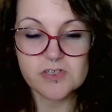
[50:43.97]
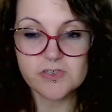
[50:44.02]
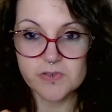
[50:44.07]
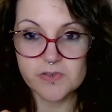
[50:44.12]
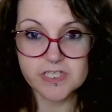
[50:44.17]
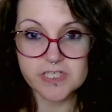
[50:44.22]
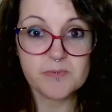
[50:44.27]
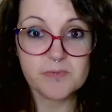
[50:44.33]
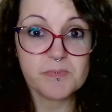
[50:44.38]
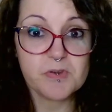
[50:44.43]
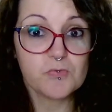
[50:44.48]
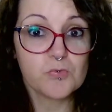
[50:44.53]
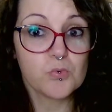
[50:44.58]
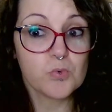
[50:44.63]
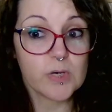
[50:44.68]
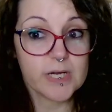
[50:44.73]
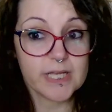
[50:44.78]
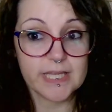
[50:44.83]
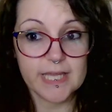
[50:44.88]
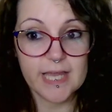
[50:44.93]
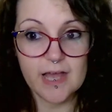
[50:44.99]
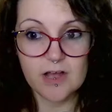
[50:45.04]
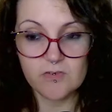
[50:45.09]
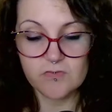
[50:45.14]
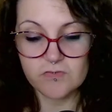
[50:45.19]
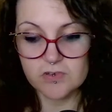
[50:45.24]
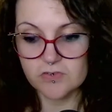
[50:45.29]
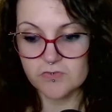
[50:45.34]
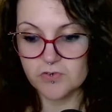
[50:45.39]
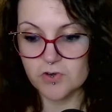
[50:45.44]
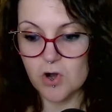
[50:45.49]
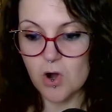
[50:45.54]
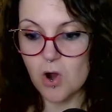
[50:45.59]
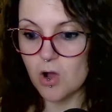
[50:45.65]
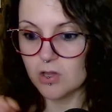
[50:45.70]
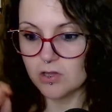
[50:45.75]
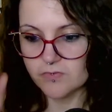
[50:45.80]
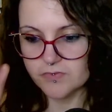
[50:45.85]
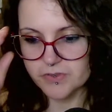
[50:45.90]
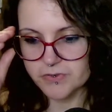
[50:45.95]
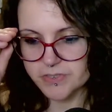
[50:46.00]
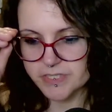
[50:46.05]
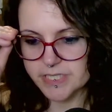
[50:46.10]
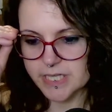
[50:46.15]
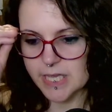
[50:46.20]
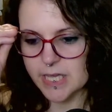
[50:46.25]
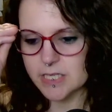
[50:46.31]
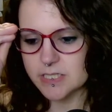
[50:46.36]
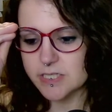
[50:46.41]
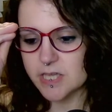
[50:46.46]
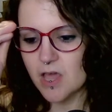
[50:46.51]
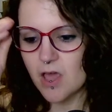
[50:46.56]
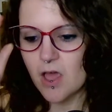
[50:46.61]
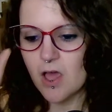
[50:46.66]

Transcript: So this can be really helpful for all of those things.